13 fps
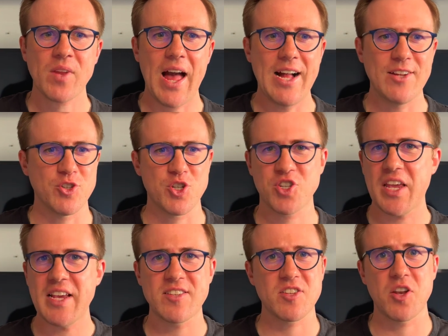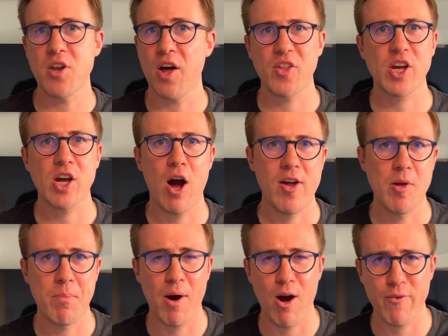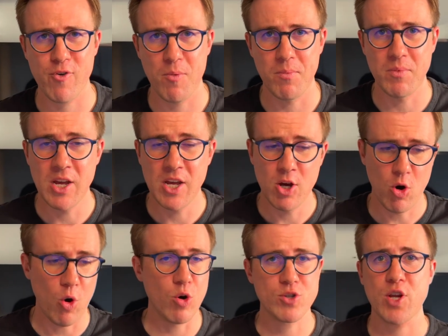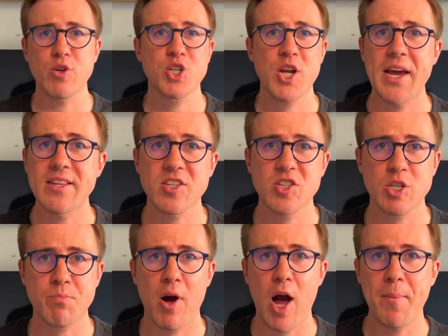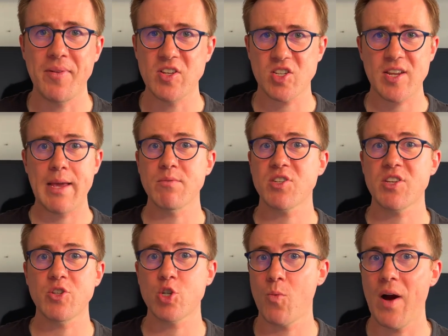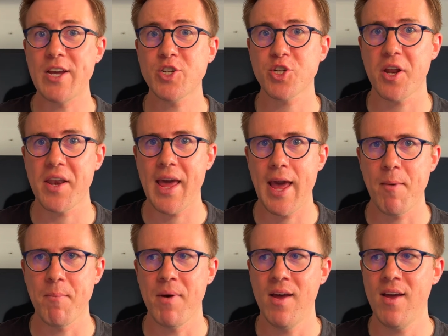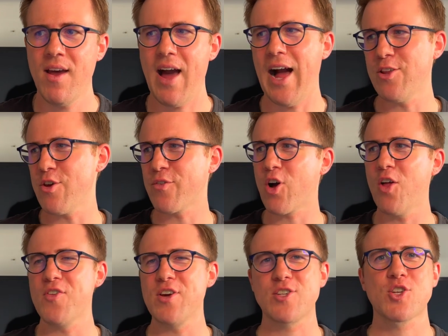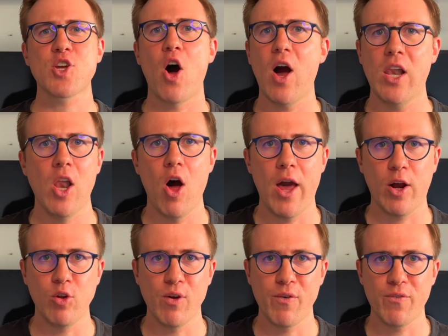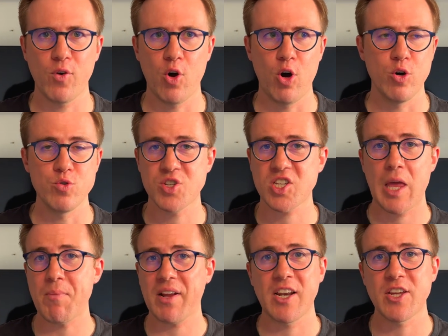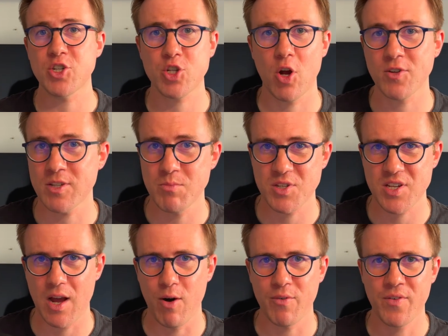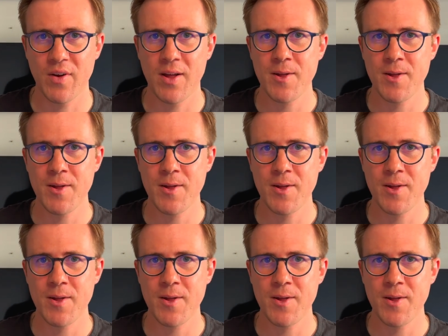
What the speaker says: and just sees there's another guy in the bathroom also chained to this pipe in the same situation as him. And you've got this guy lying on the floor who seemingly shot himself.